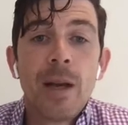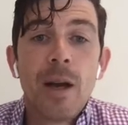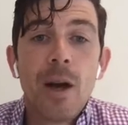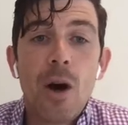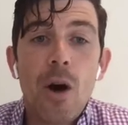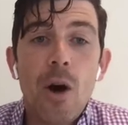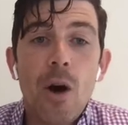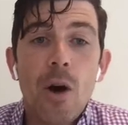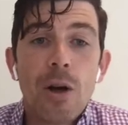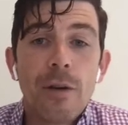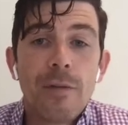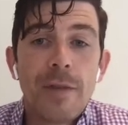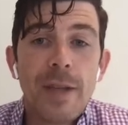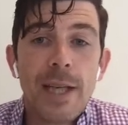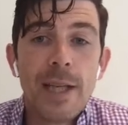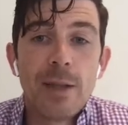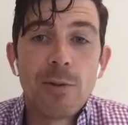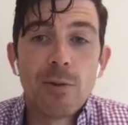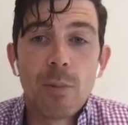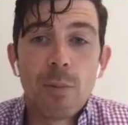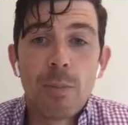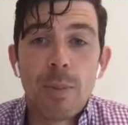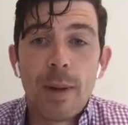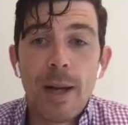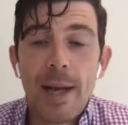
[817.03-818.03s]
All of
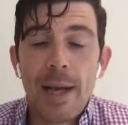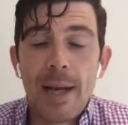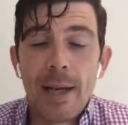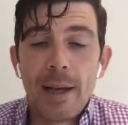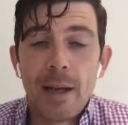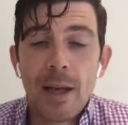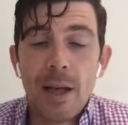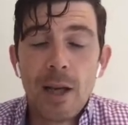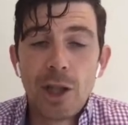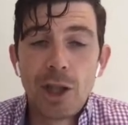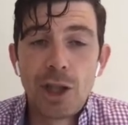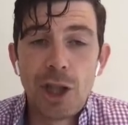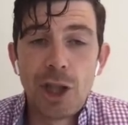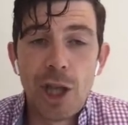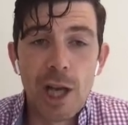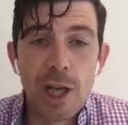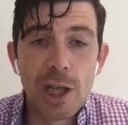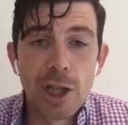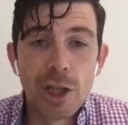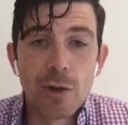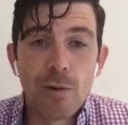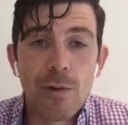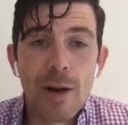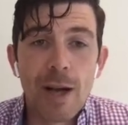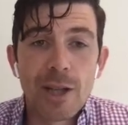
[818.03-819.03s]
these were playing
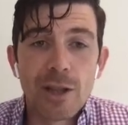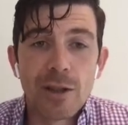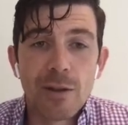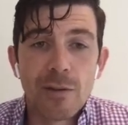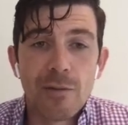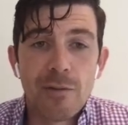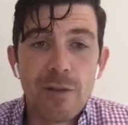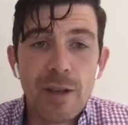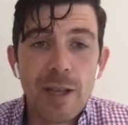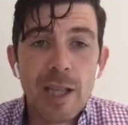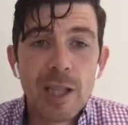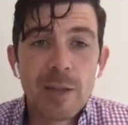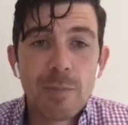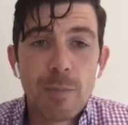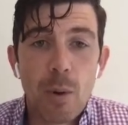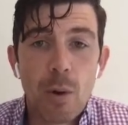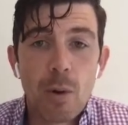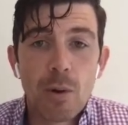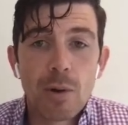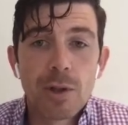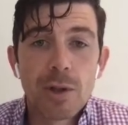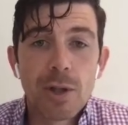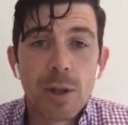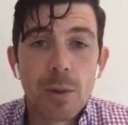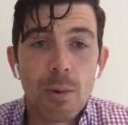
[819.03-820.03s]
change direction field
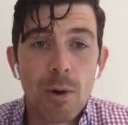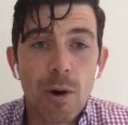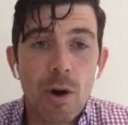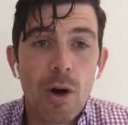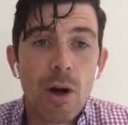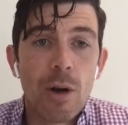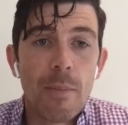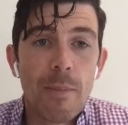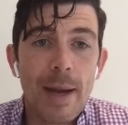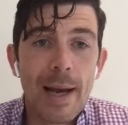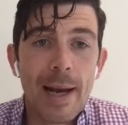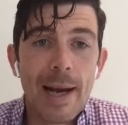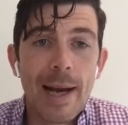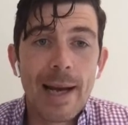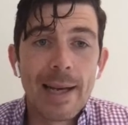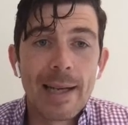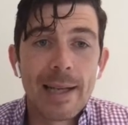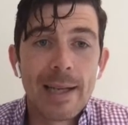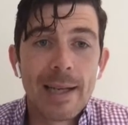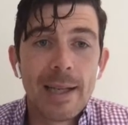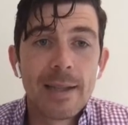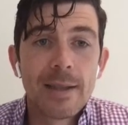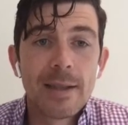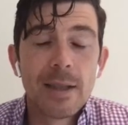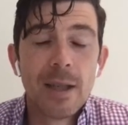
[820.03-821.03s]
sports. They were all male
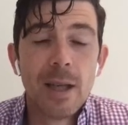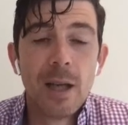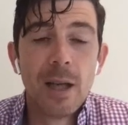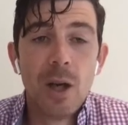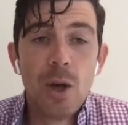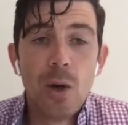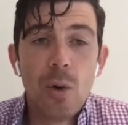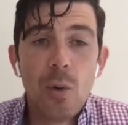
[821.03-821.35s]
athletes.